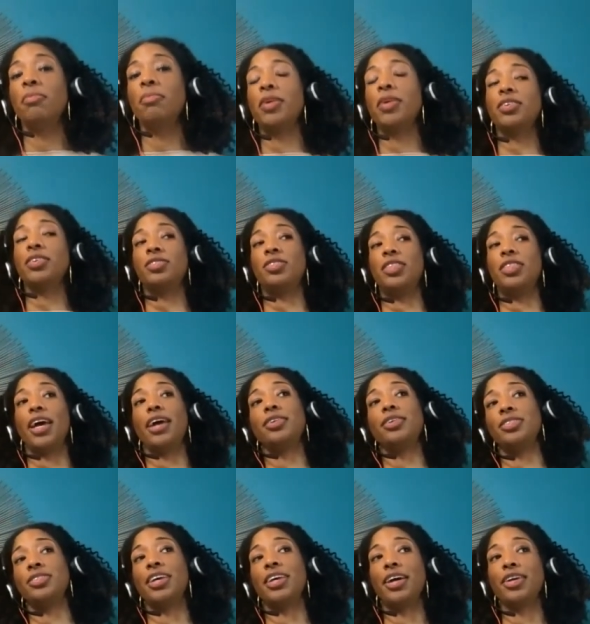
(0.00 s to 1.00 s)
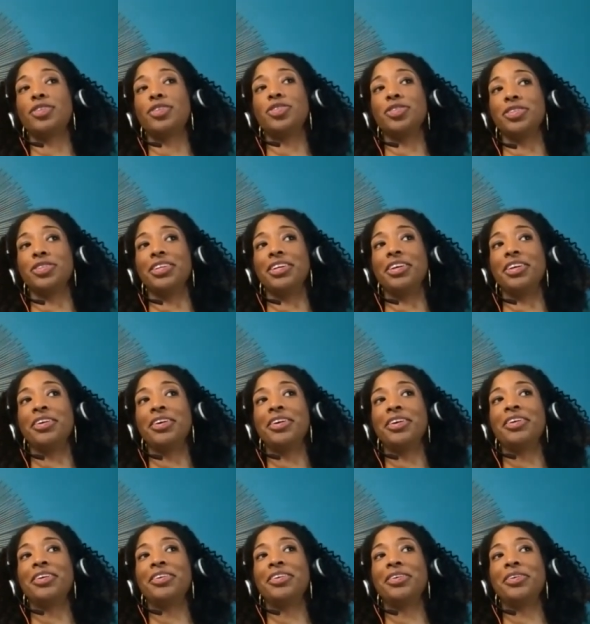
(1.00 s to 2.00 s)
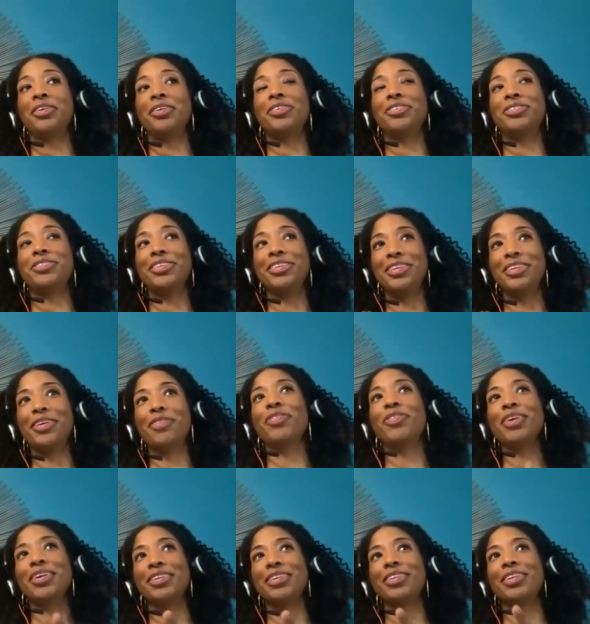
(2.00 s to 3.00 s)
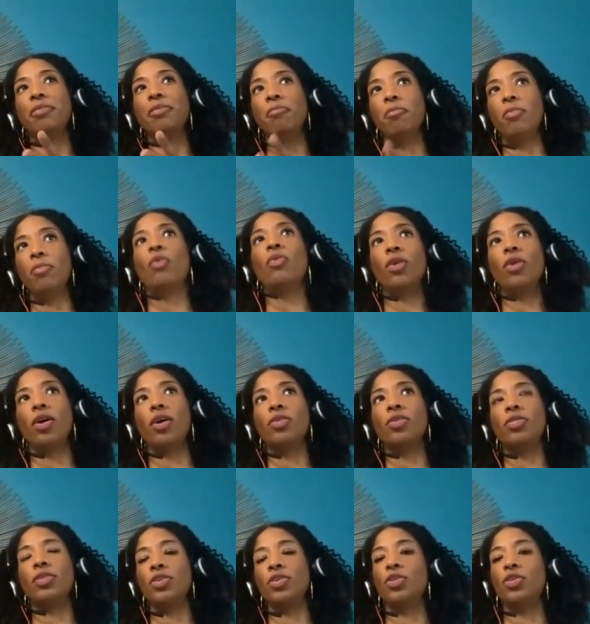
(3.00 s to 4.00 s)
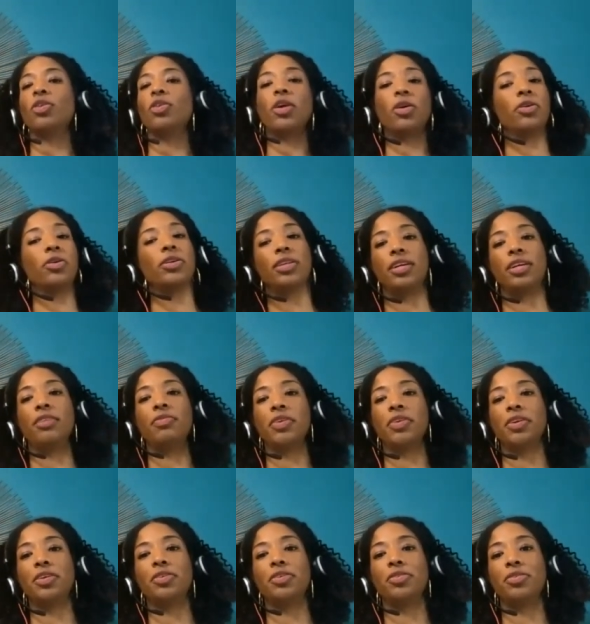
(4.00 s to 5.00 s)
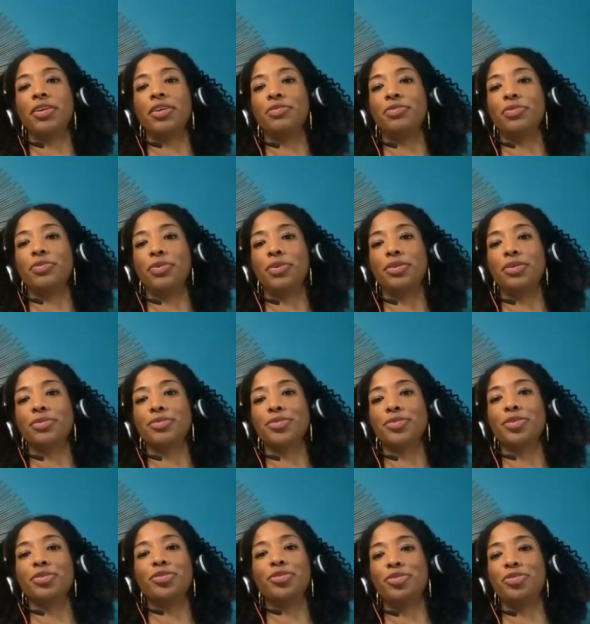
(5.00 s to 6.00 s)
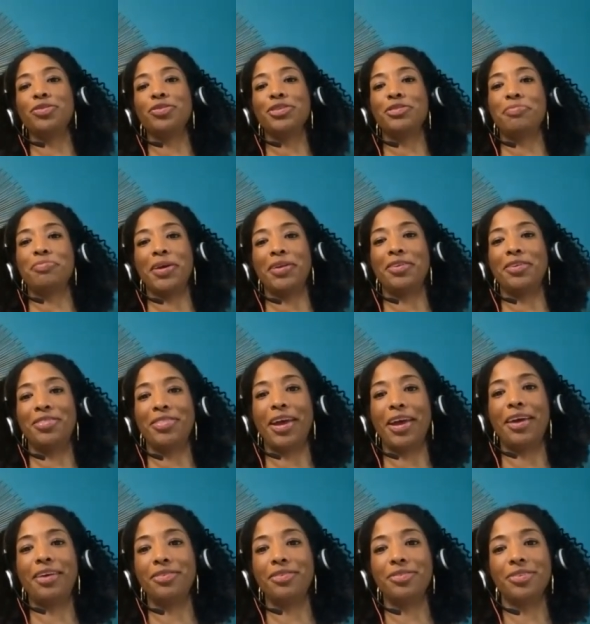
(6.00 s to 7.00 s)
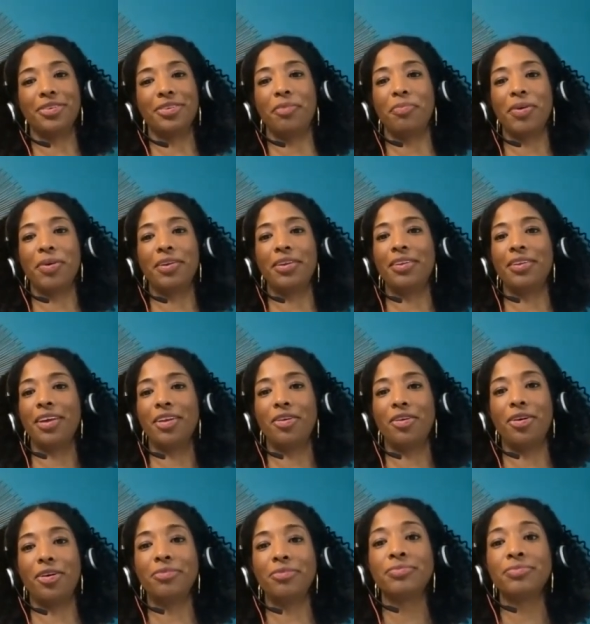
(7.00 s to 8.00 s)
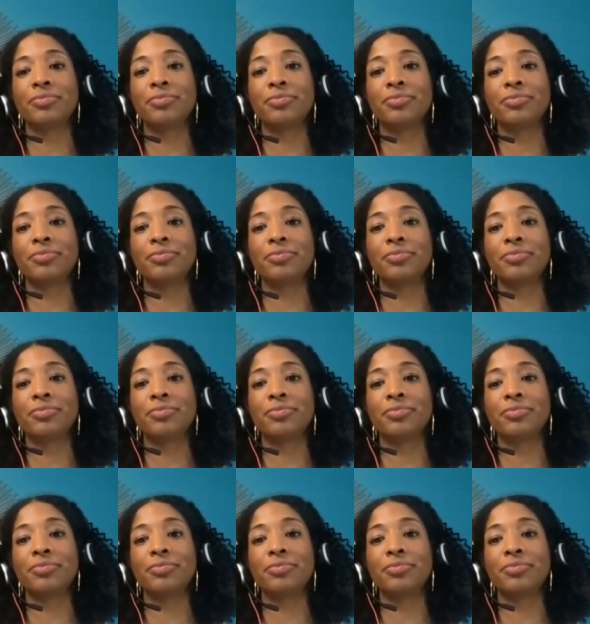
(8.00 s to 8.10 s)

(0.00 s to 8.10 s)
because that's actually significantly more than you're currently giving it credit for. So, could you expand on that a bit at all?